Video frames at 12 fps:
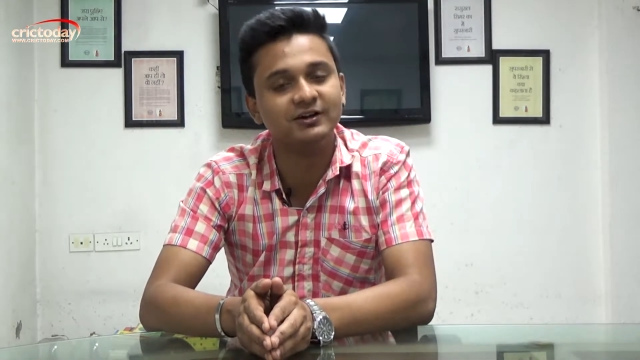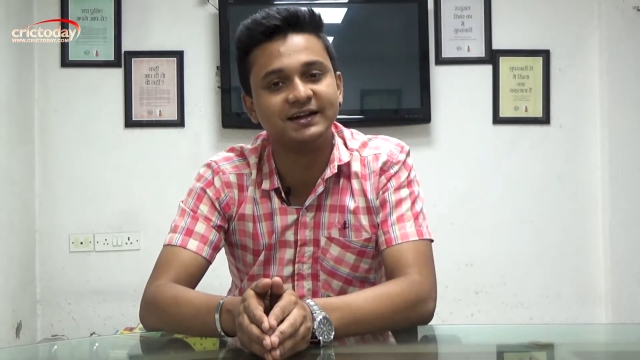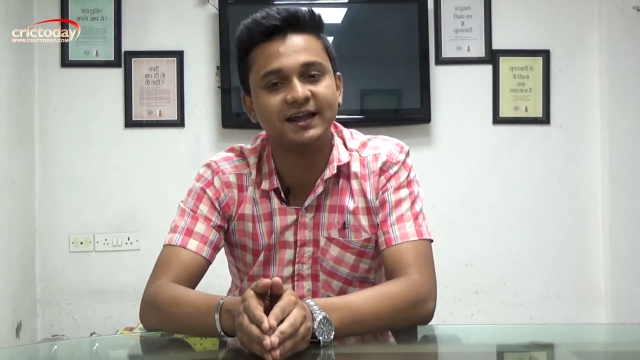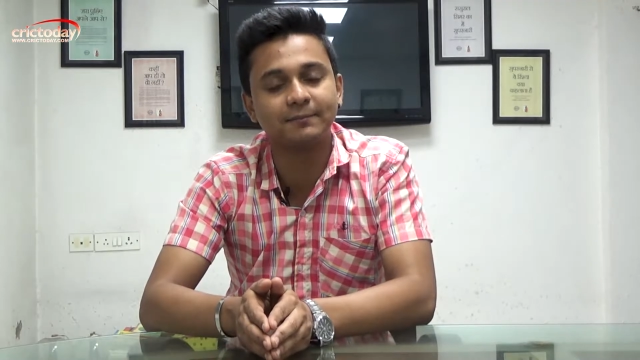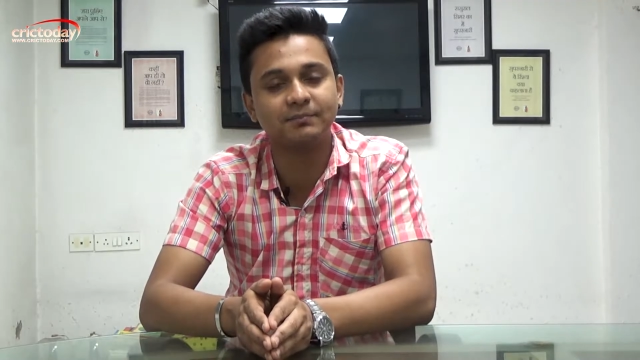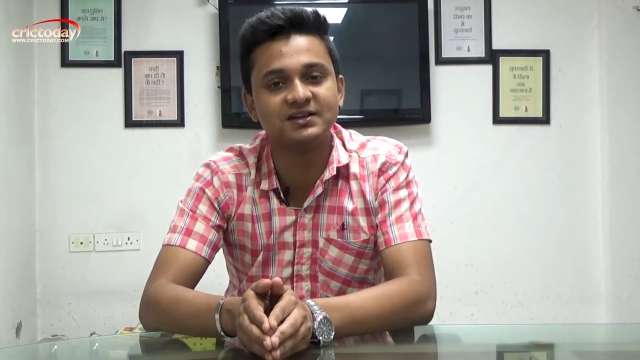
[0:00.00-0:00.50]

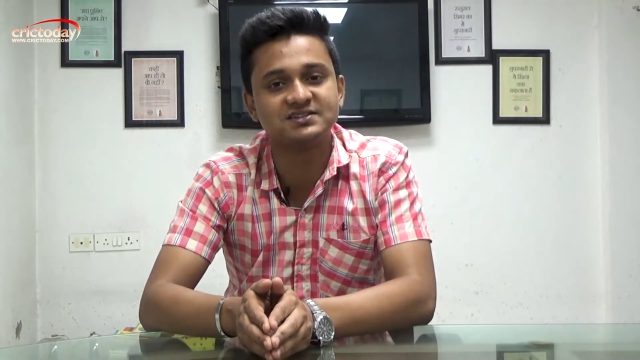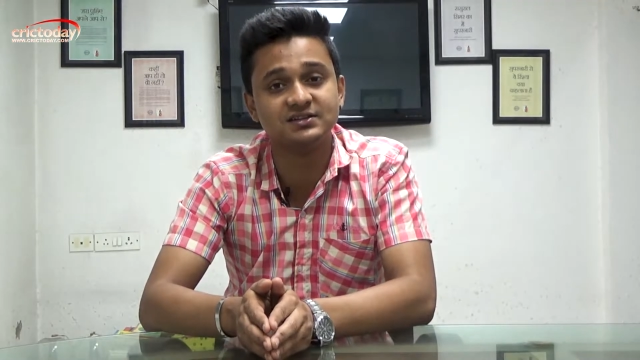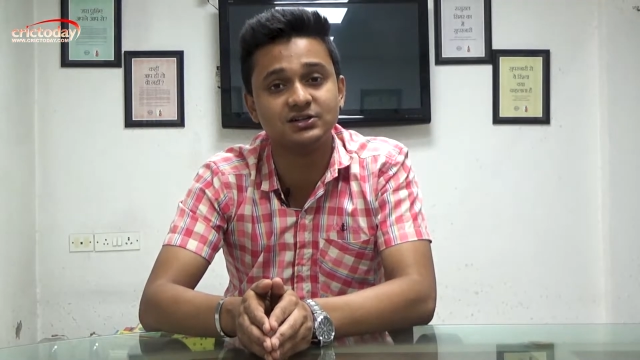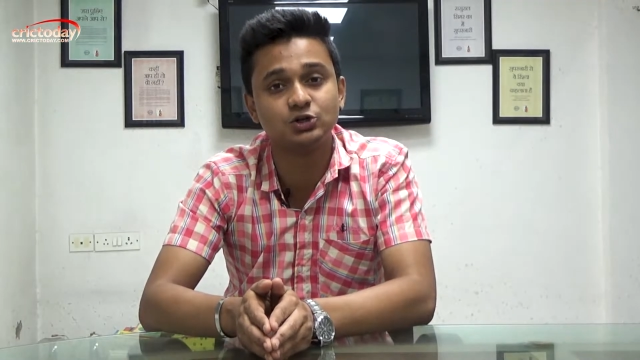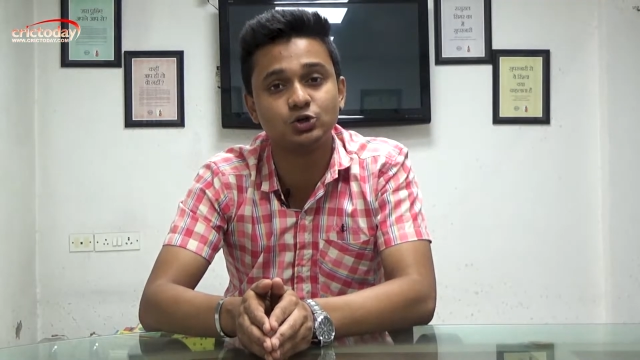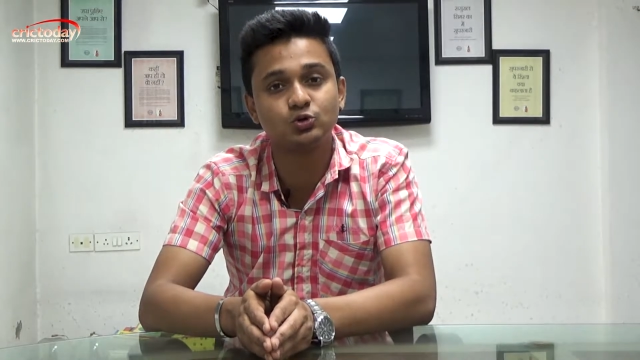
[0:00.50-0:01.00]
take place
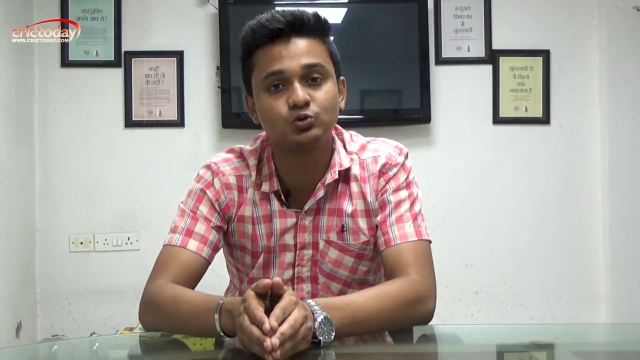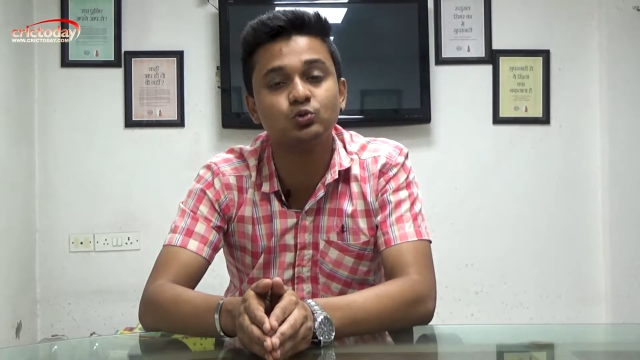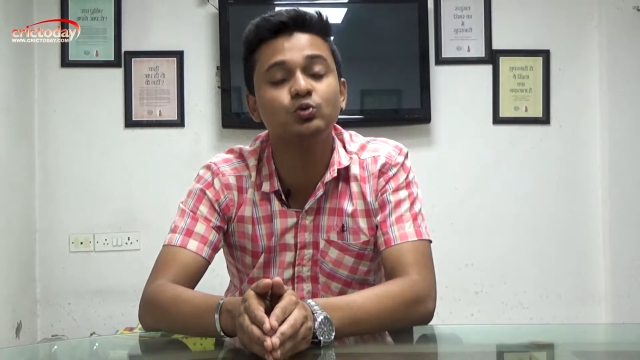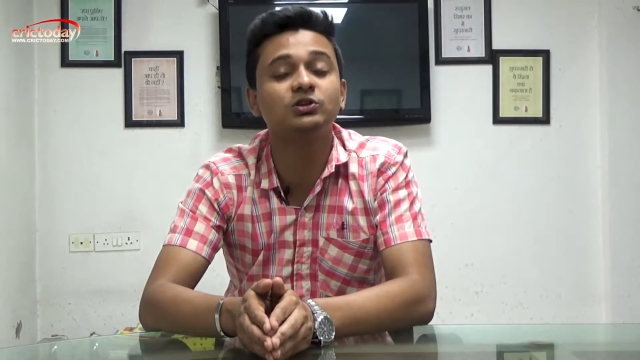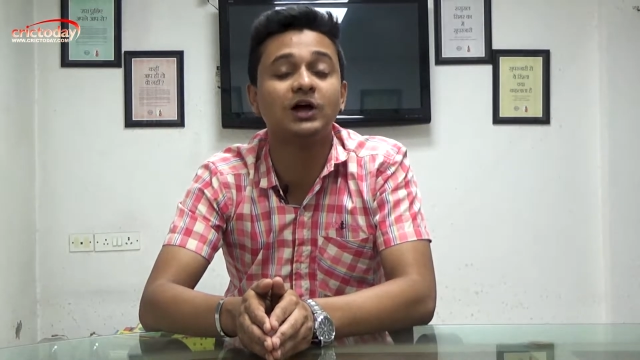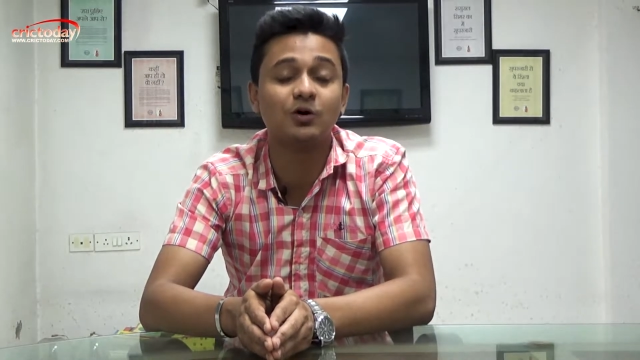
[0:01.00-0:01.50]
in
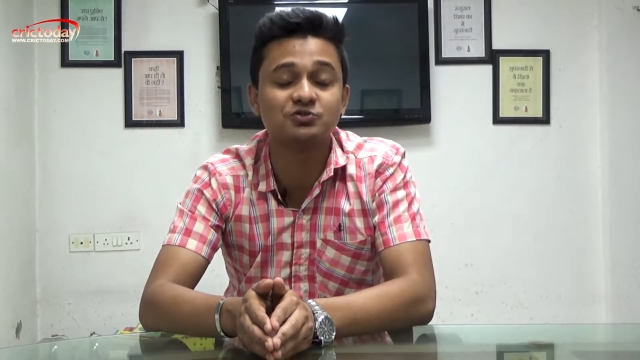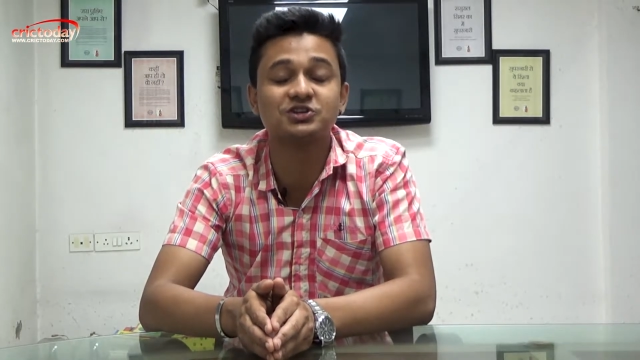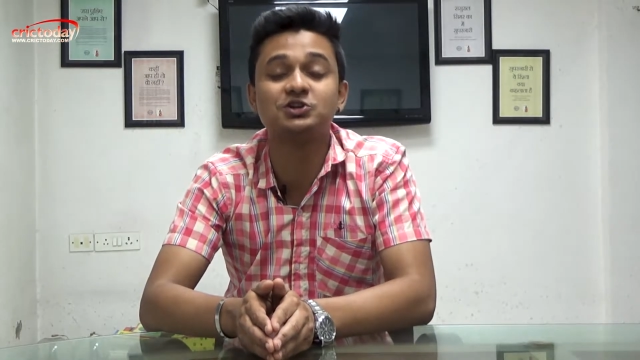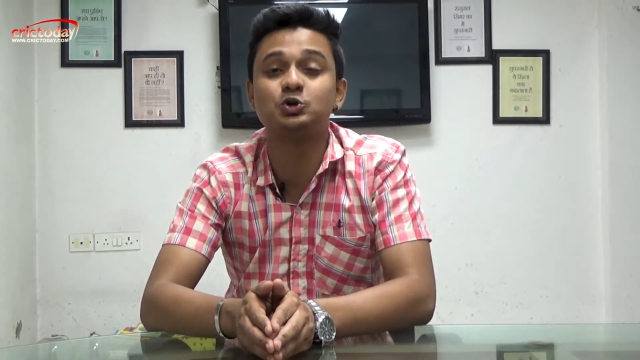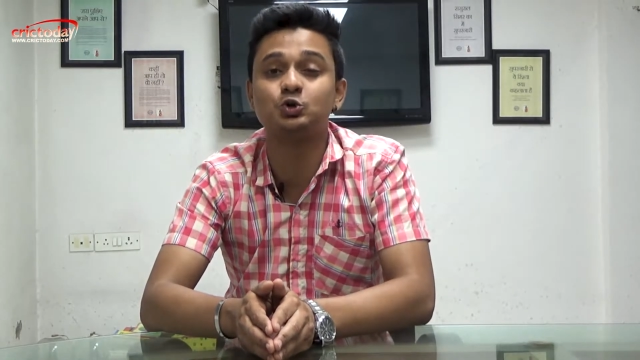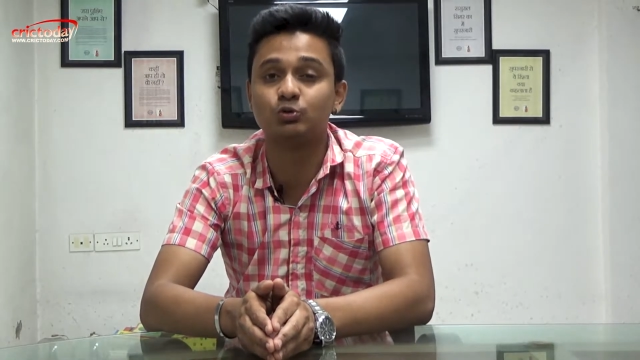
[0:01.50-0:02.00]

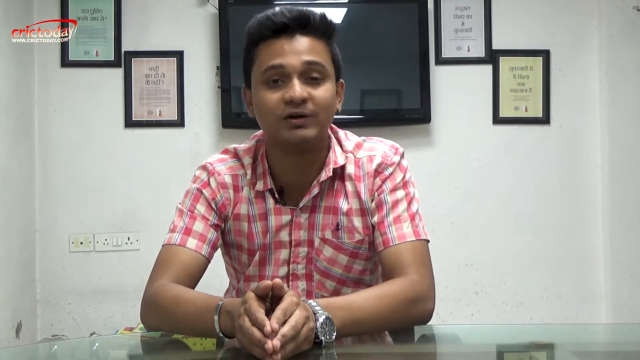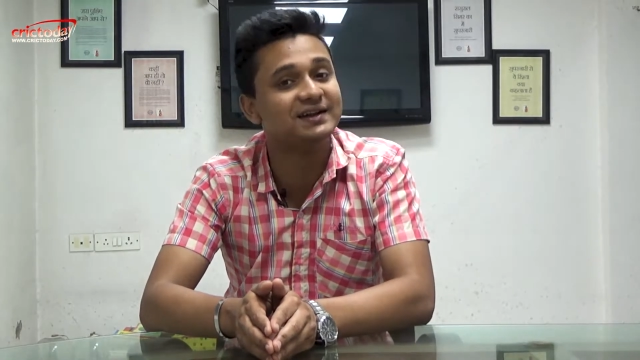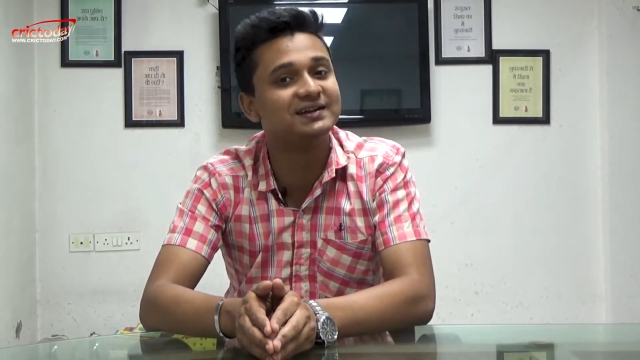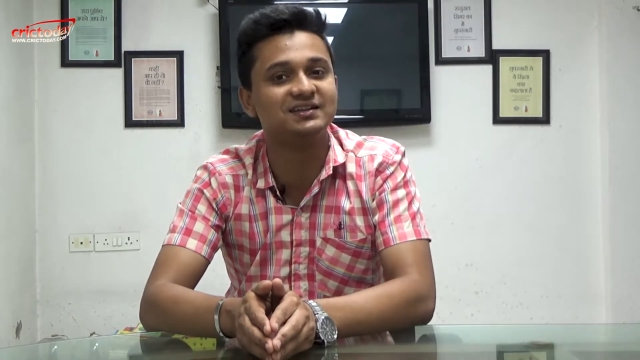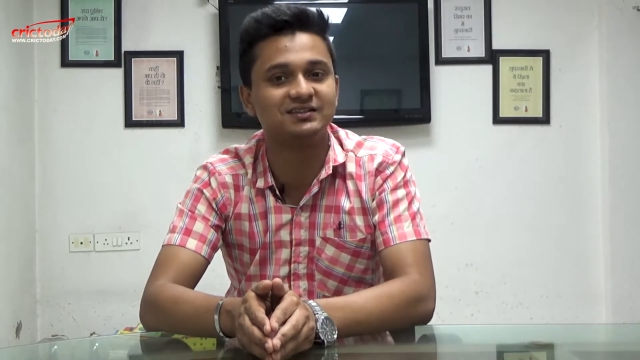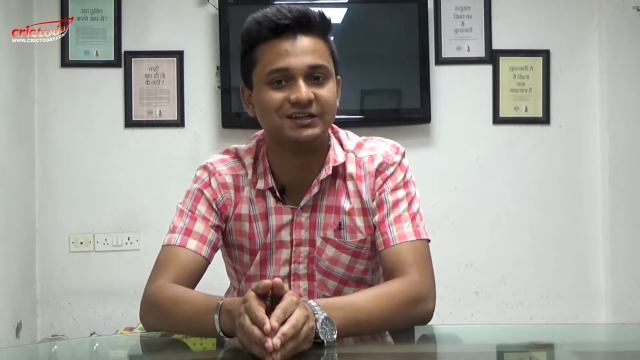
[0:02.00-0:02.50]

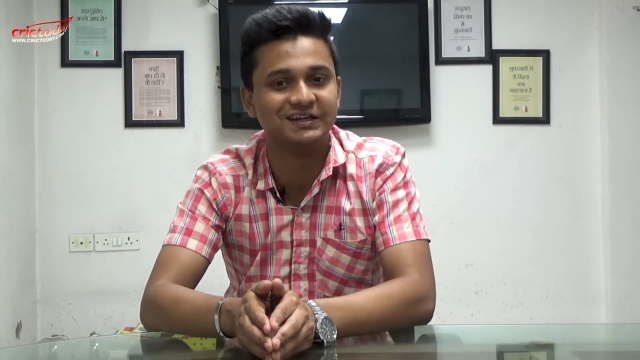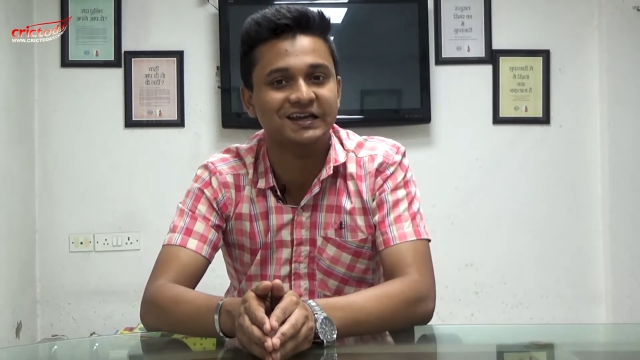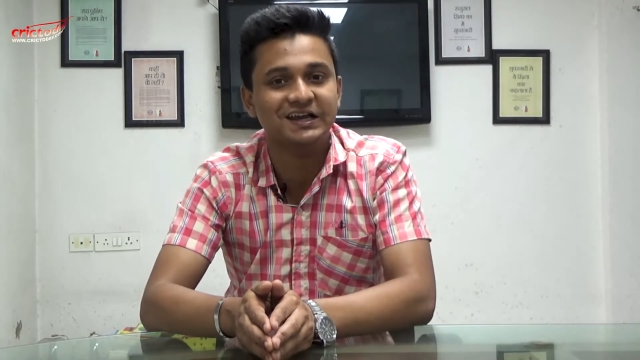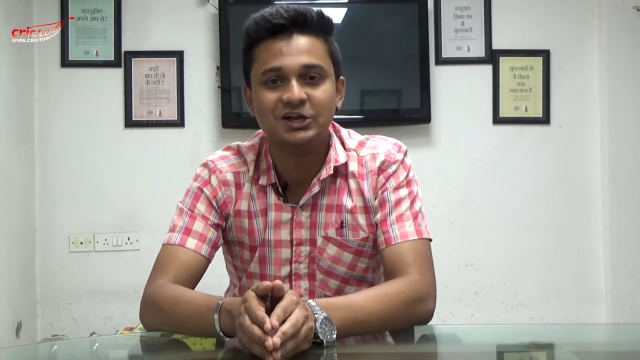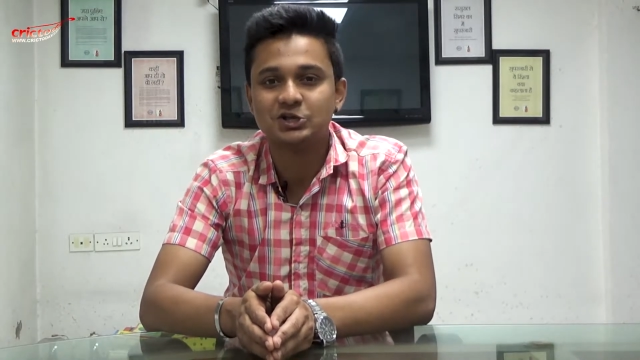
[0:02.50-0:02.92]
2023,